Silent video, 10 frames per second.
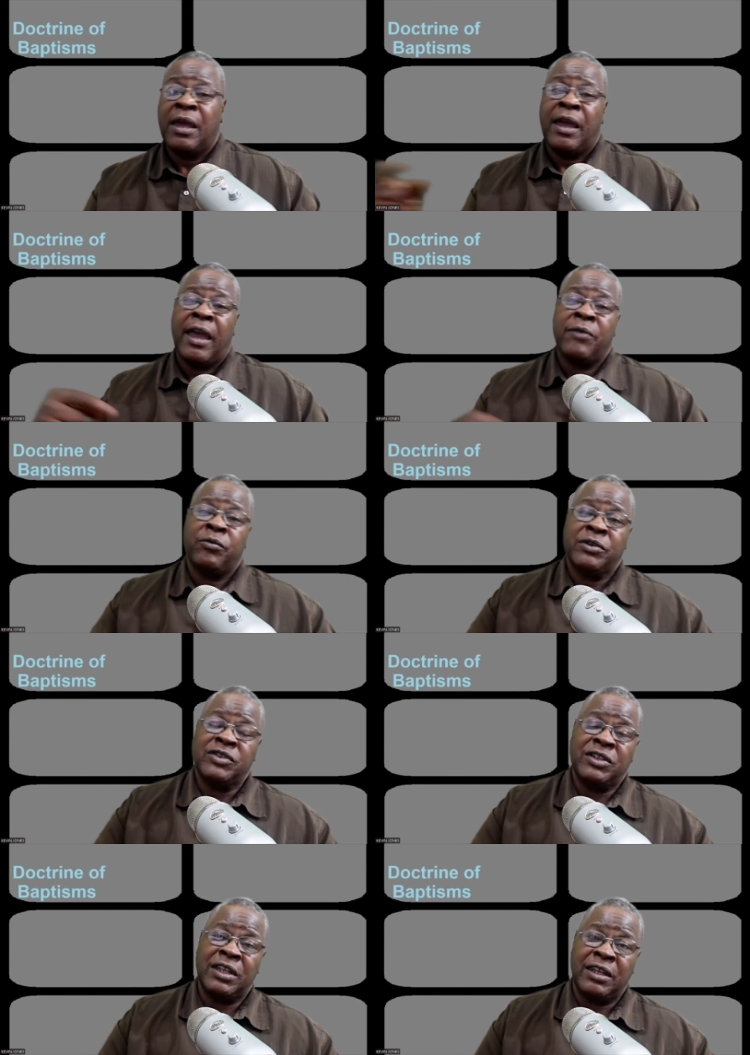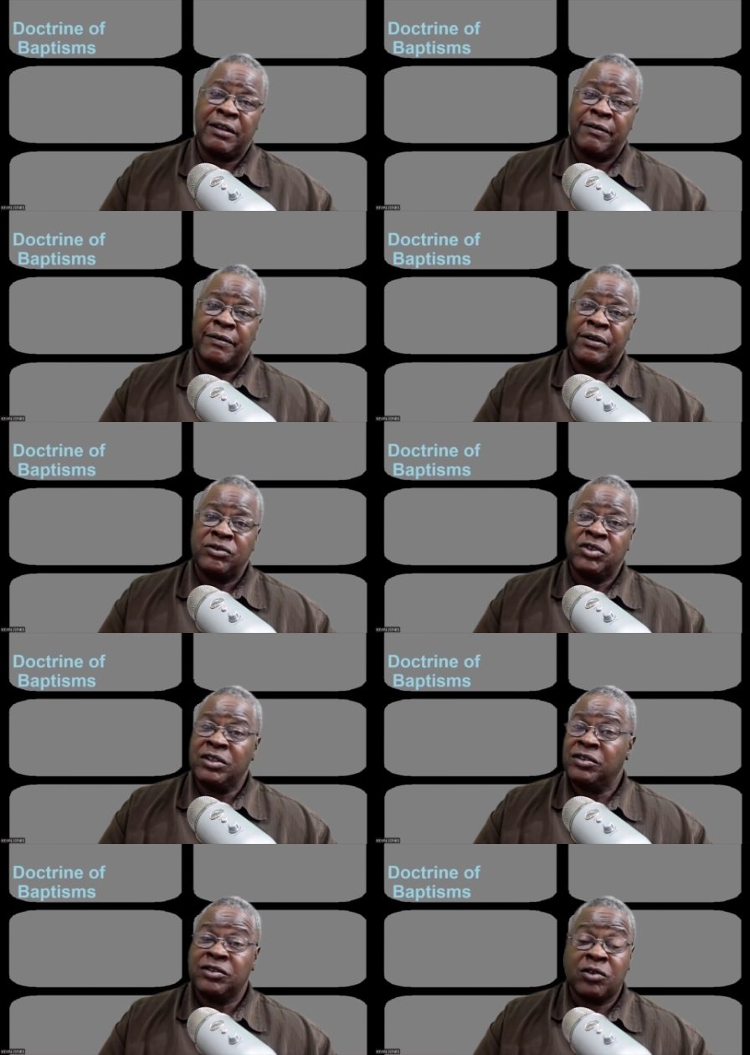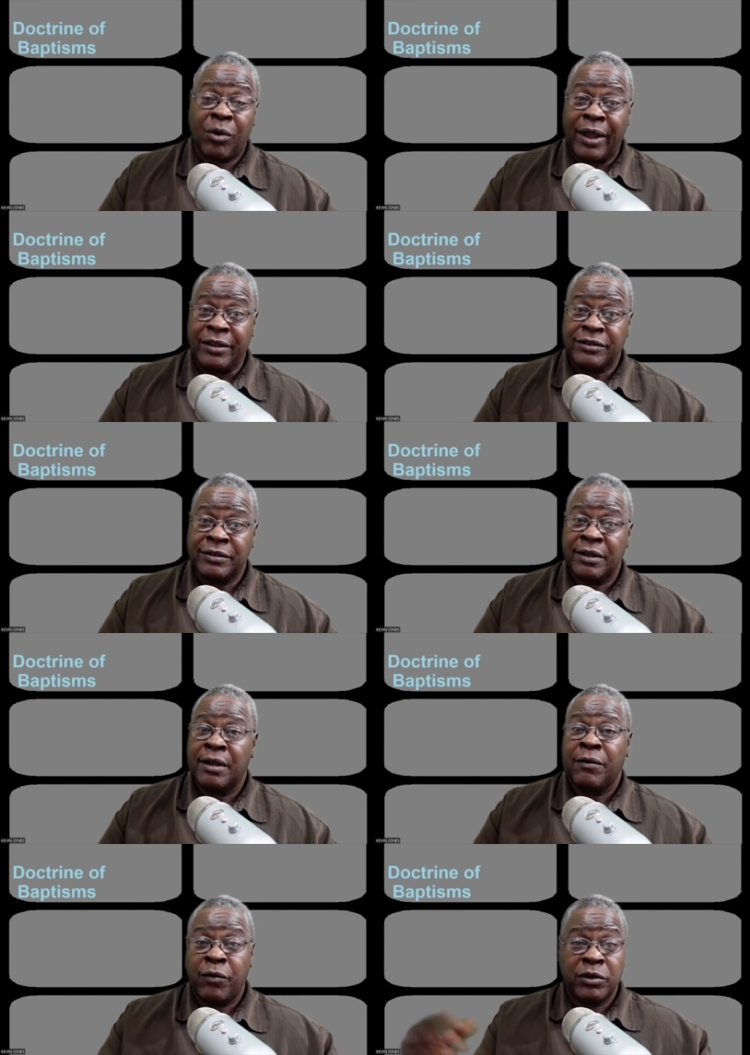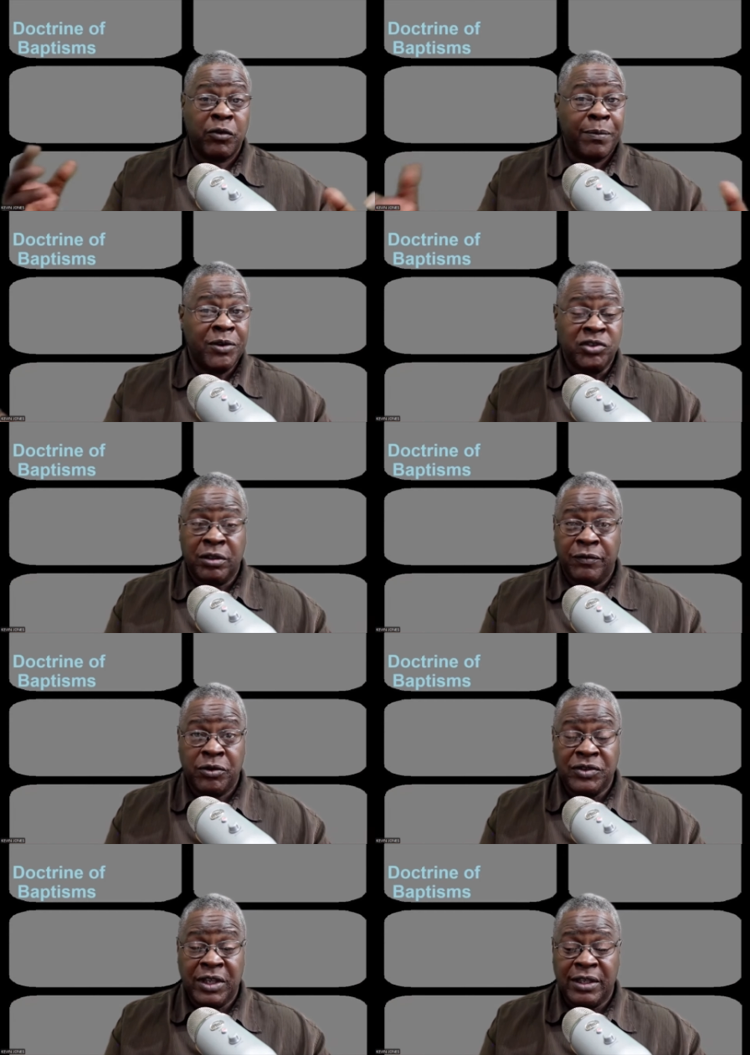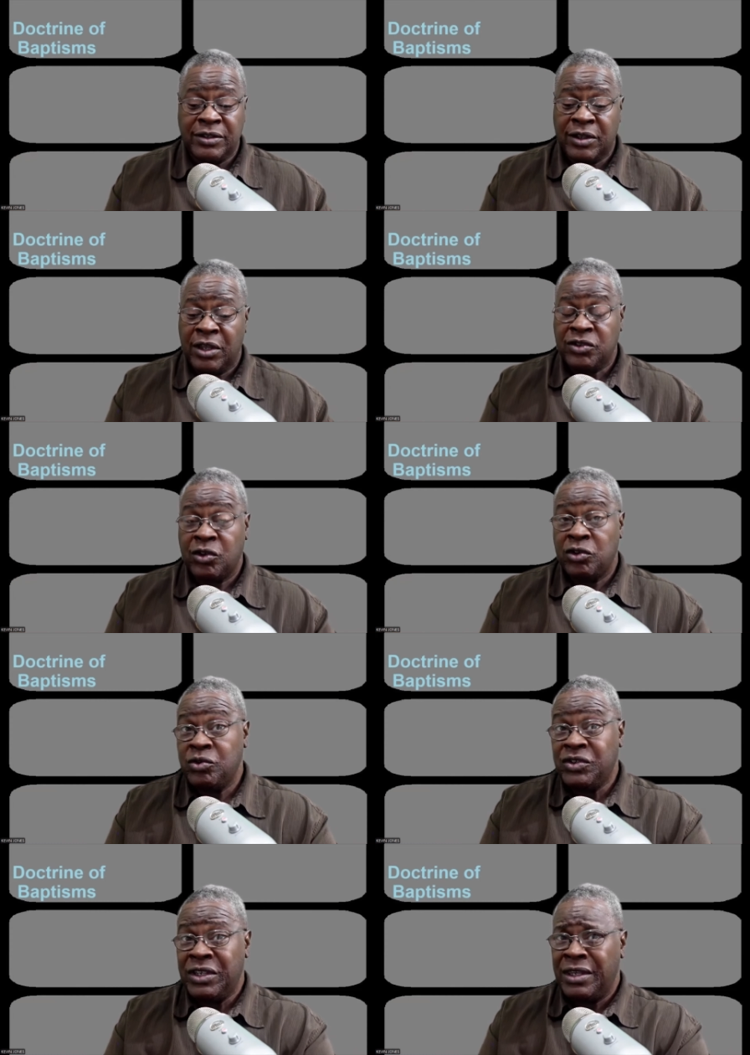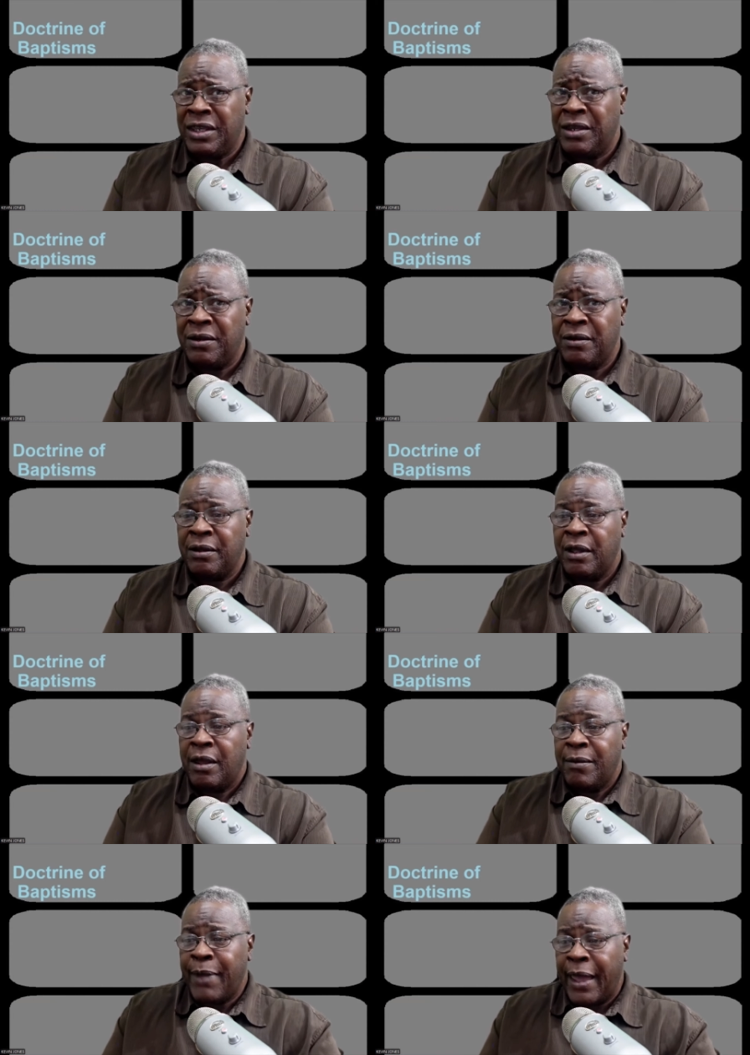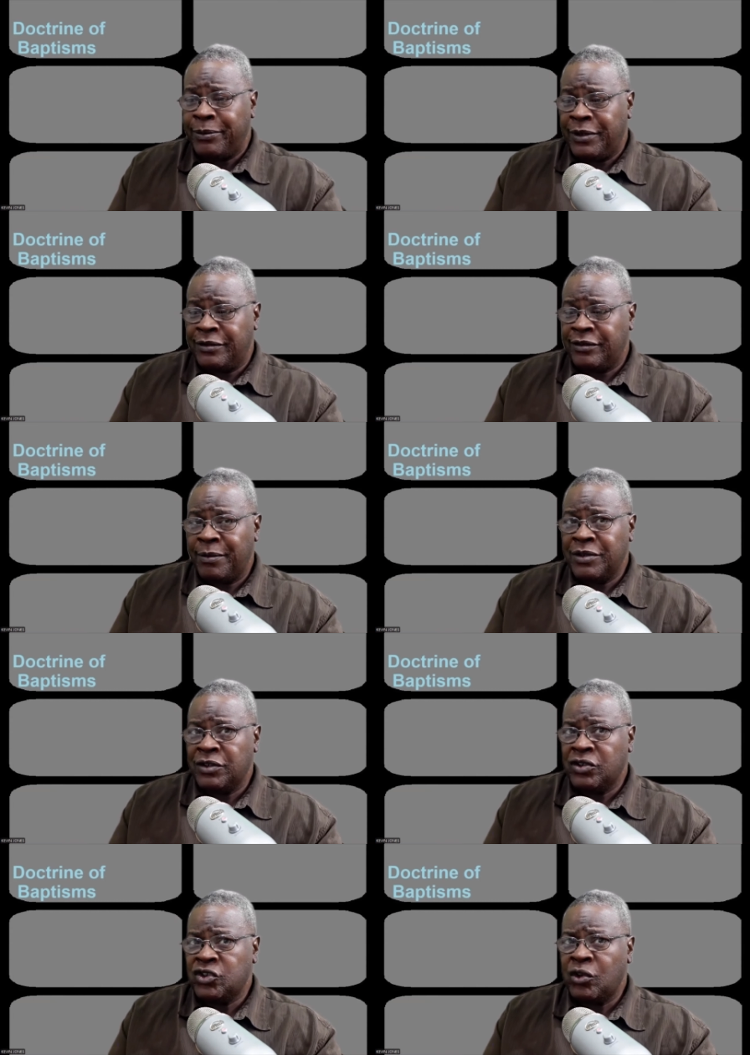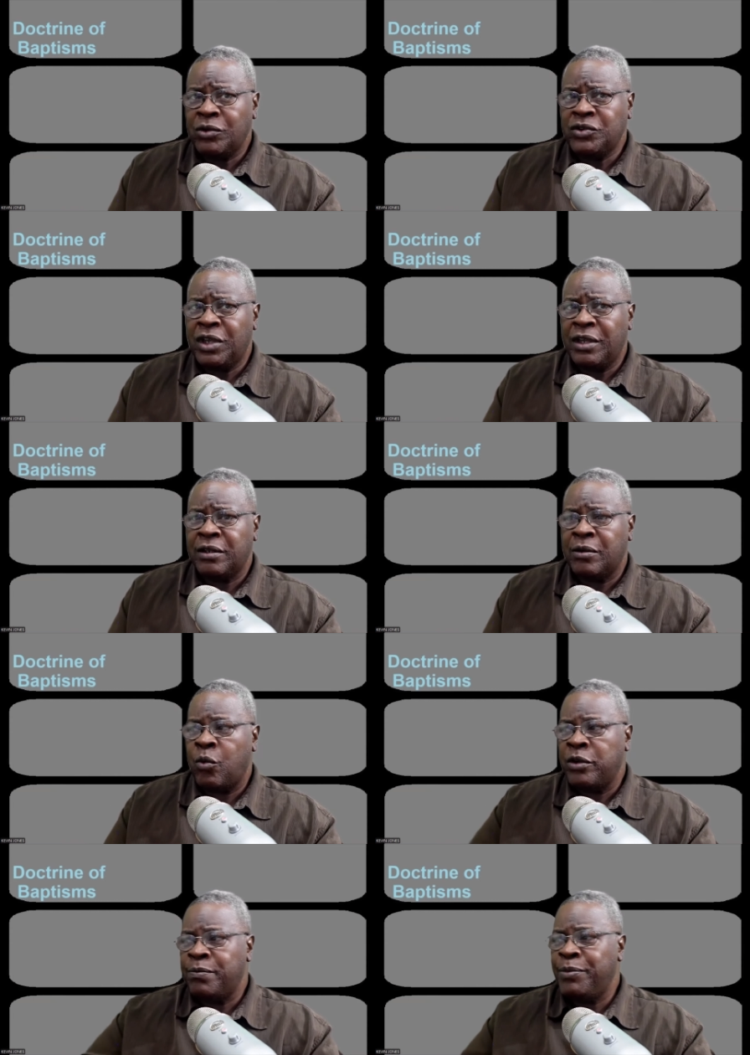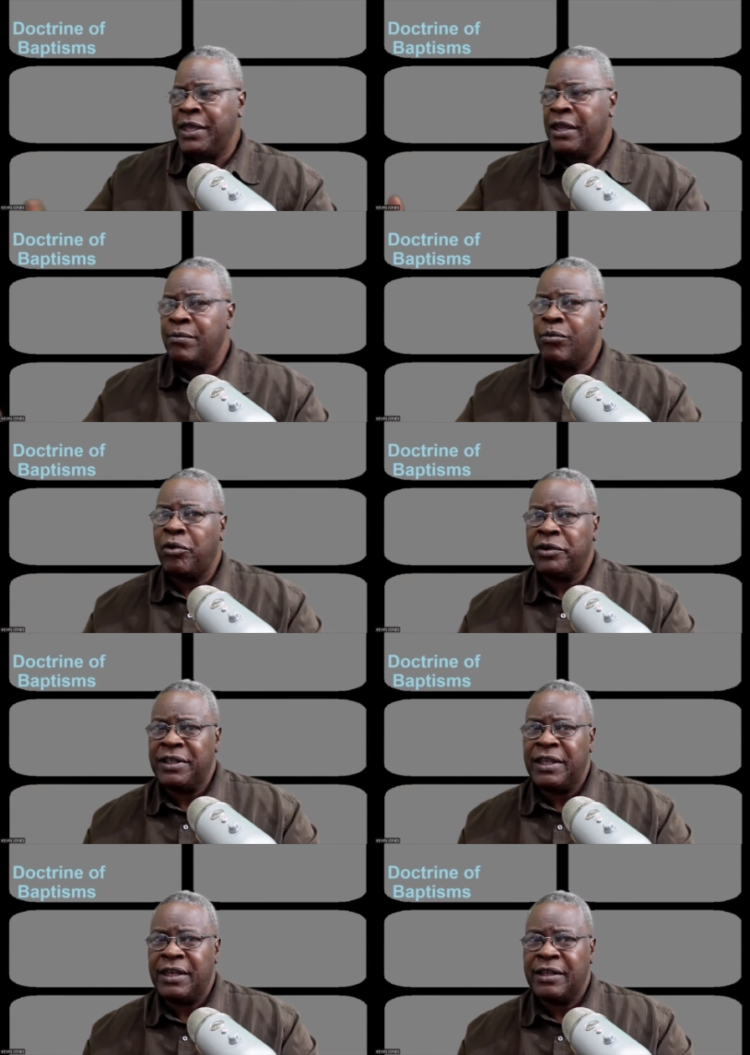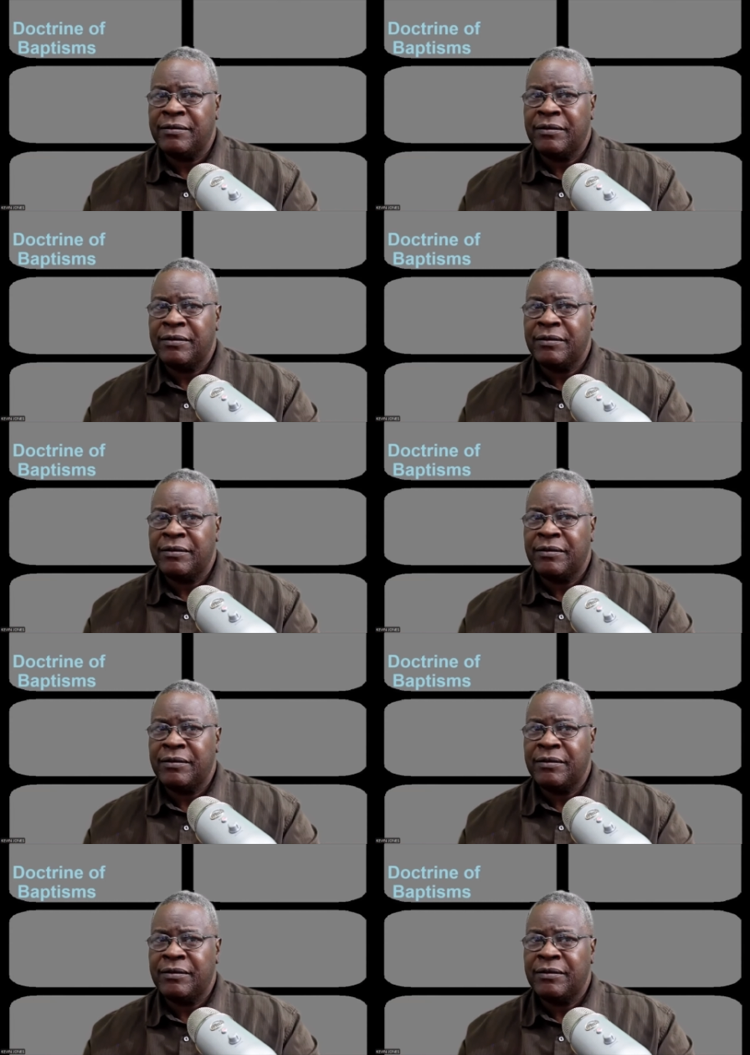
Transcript: and receive Jesus Christ for the remission of your sins. So you see here, baptism is associated with being born again.